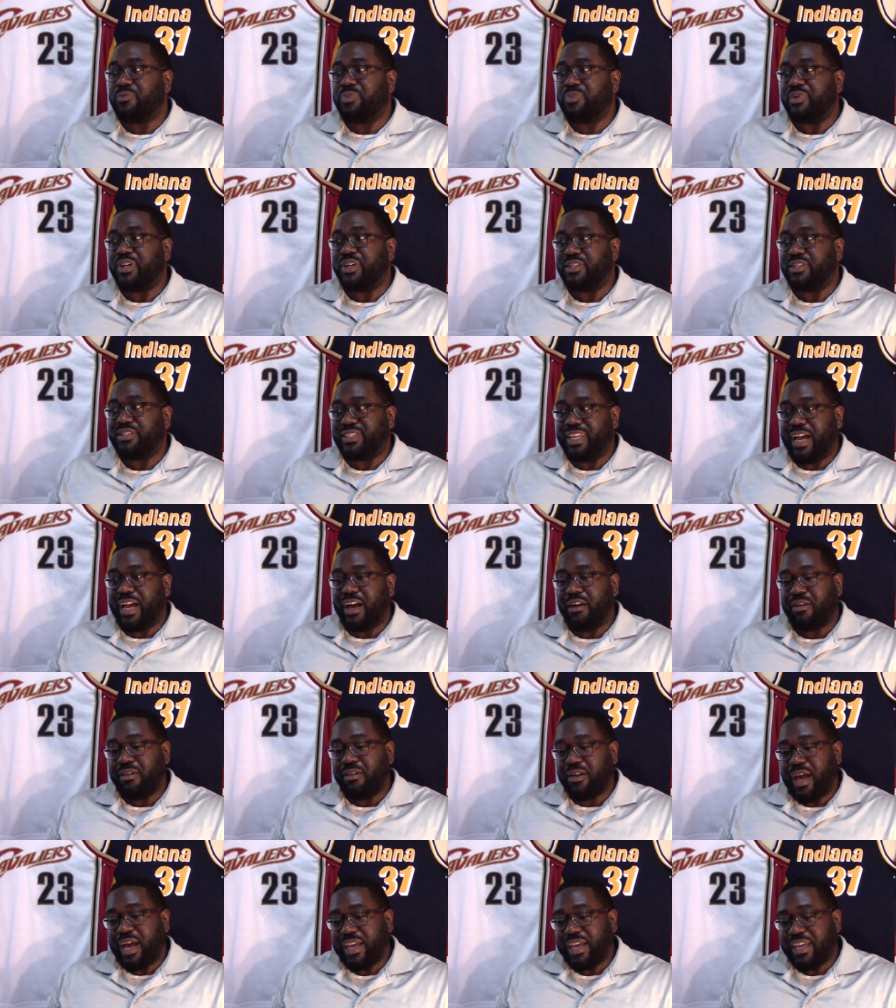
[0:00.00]
but
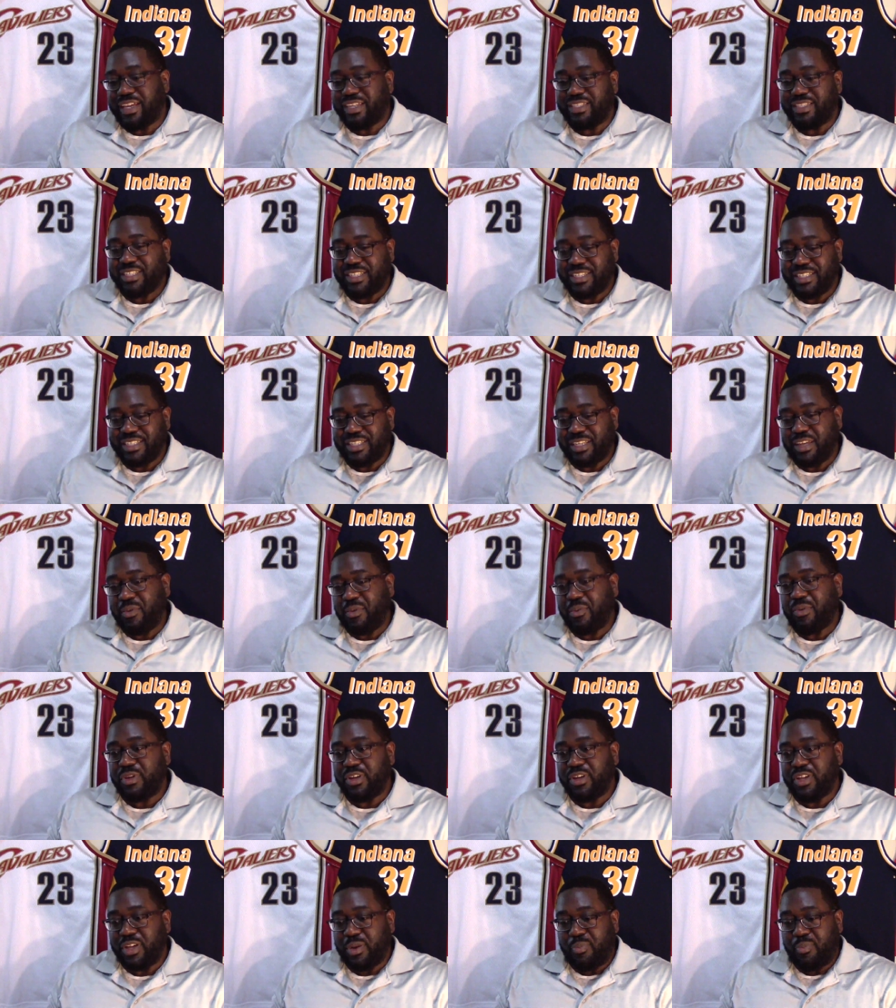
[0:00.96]
now I guess he's in an
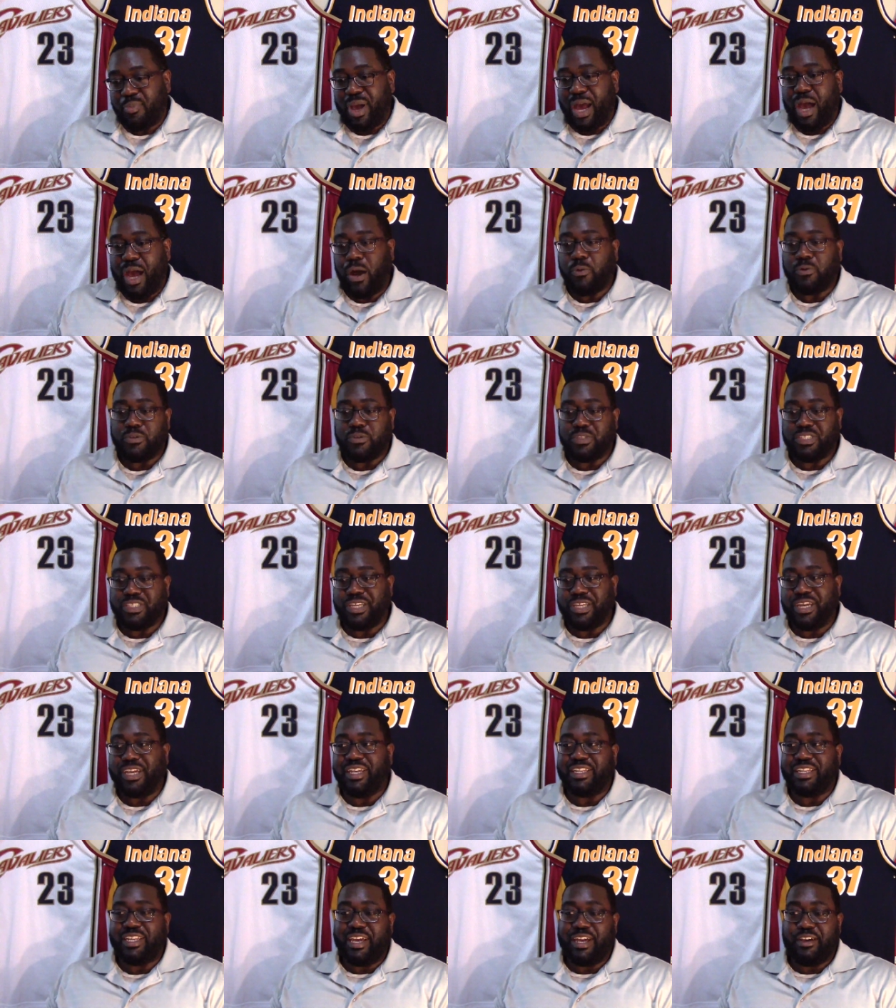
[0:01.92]
empowered
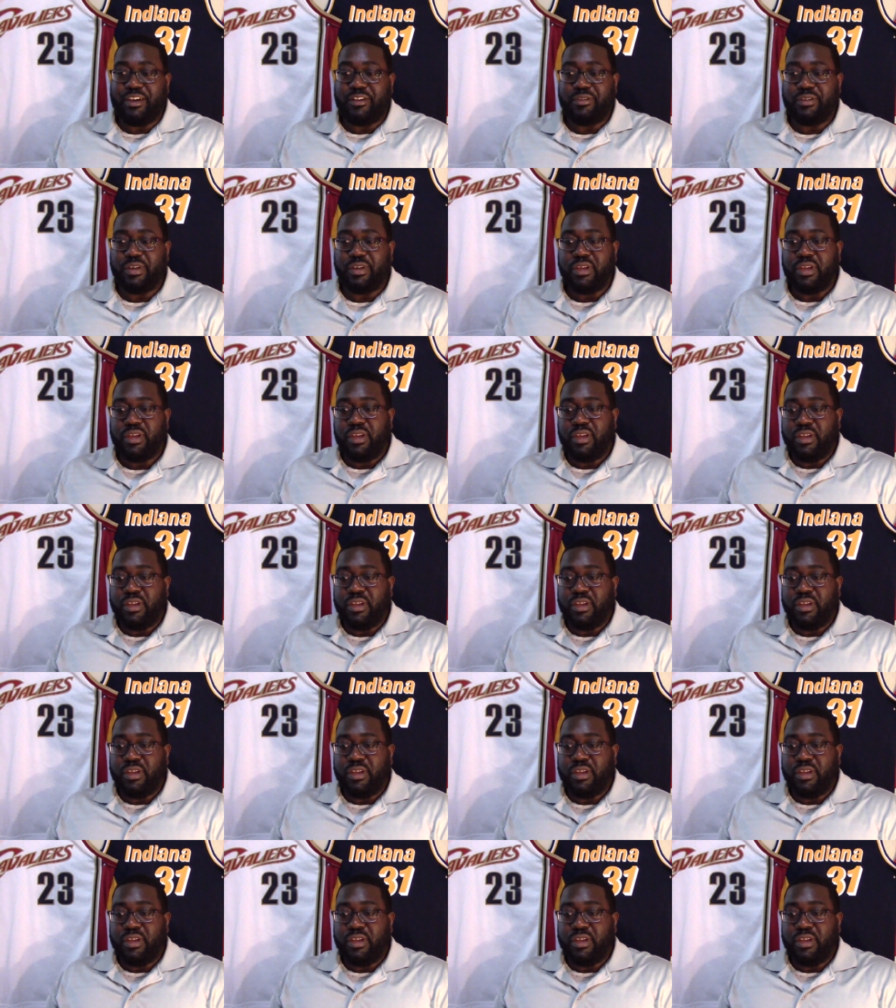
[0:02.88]
state now.